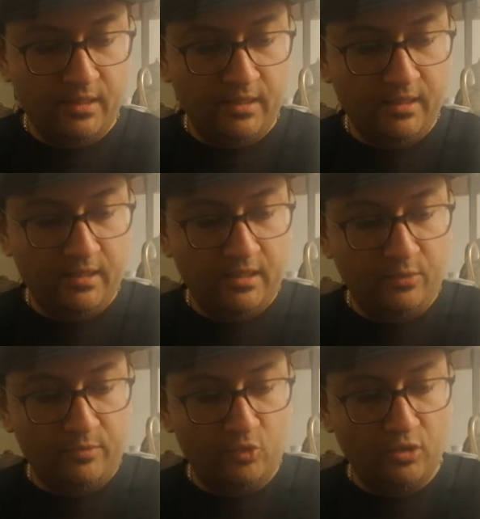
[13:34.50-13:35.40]
And
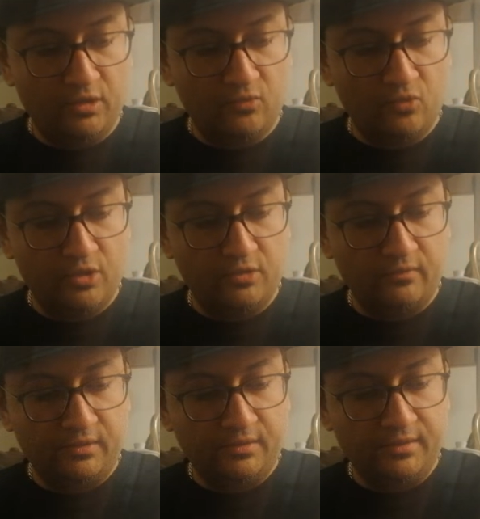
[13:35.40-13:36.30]
we'll pour a little water
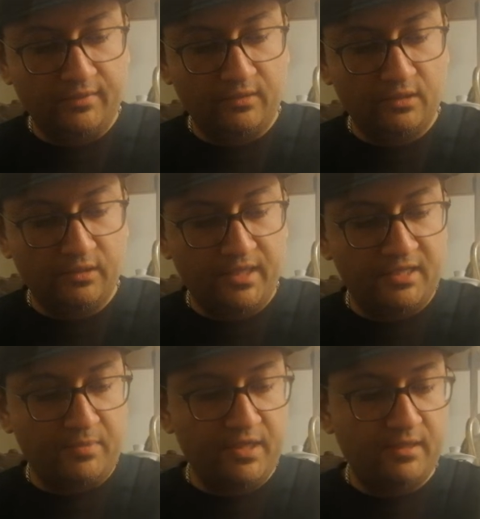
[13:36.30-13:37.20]
over, give it a little heat
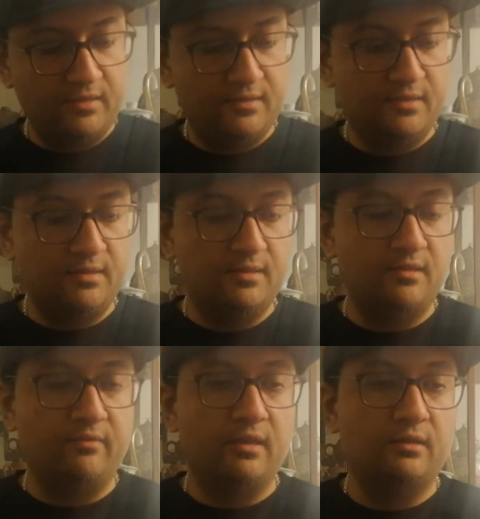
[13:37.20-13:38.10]
spike since it's
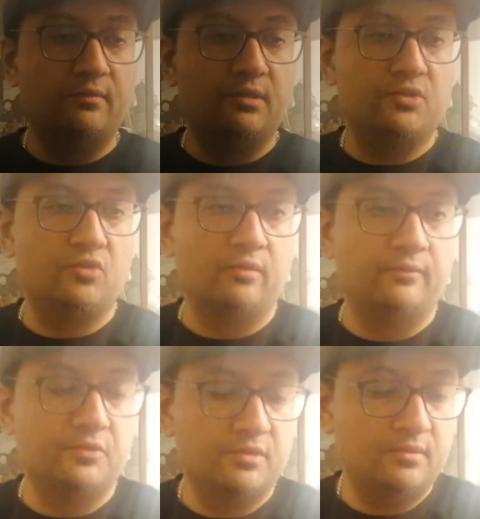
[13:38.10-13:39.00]
a relatively short
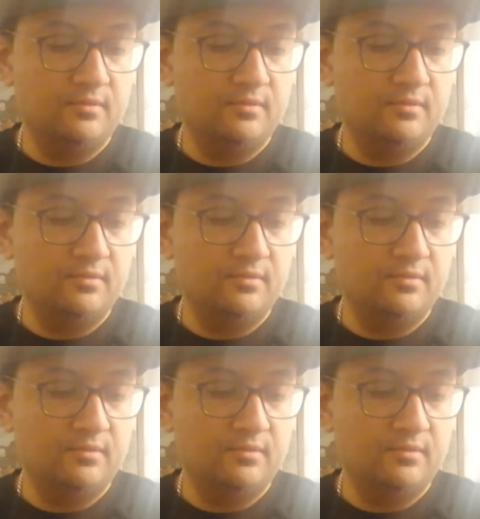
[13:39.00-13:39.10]
infusion.